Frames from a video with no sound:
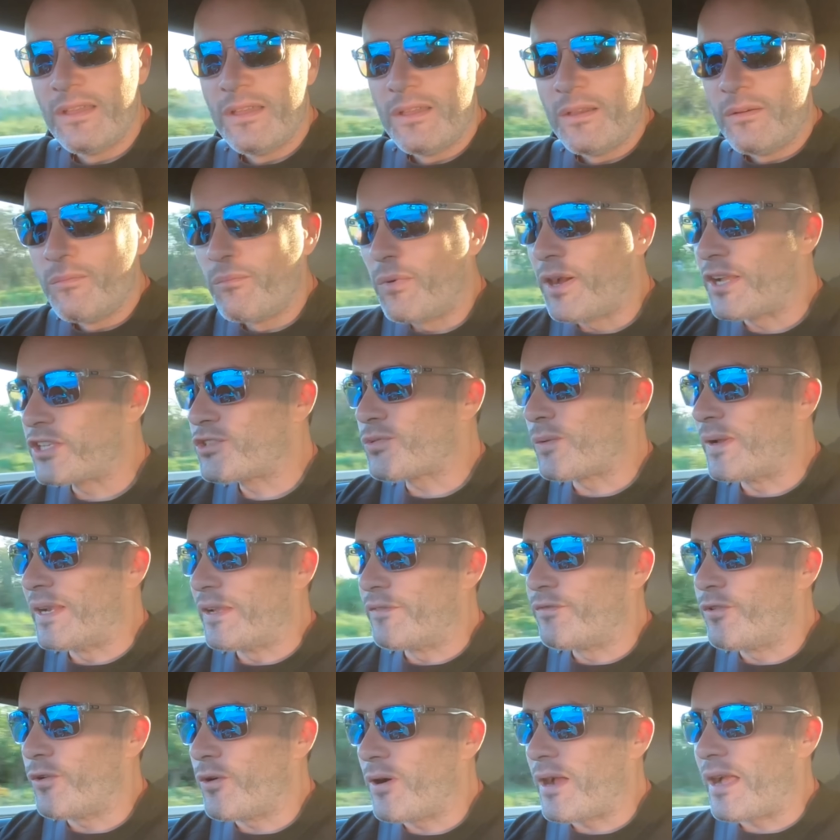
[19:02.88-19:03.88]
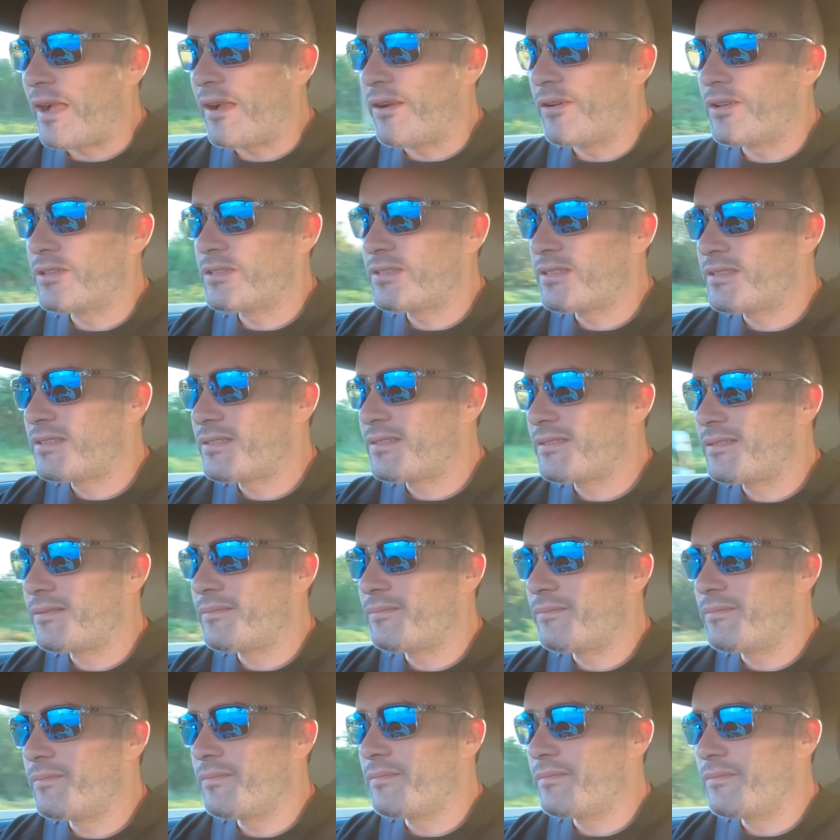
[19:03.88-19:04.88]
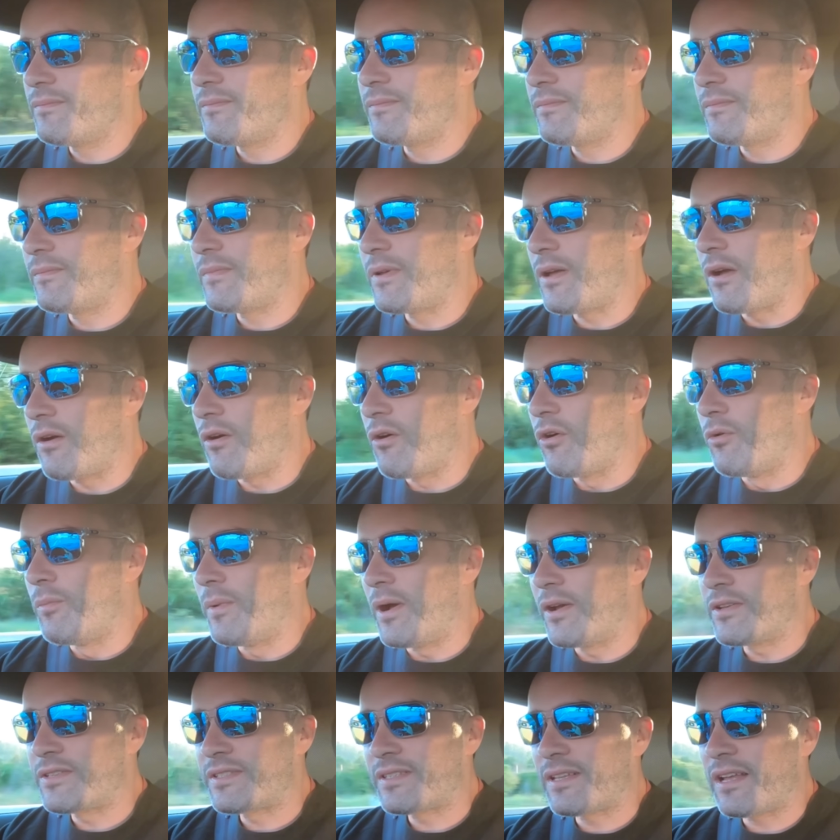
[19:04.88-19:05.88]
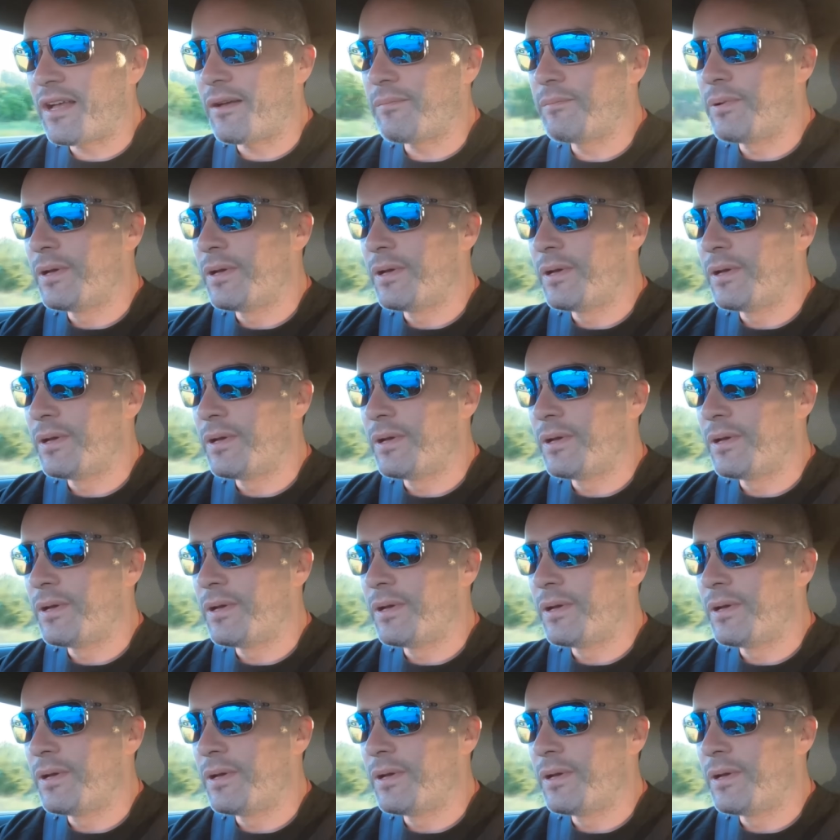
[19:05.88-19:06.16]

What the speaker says: My 24 hours are almost up.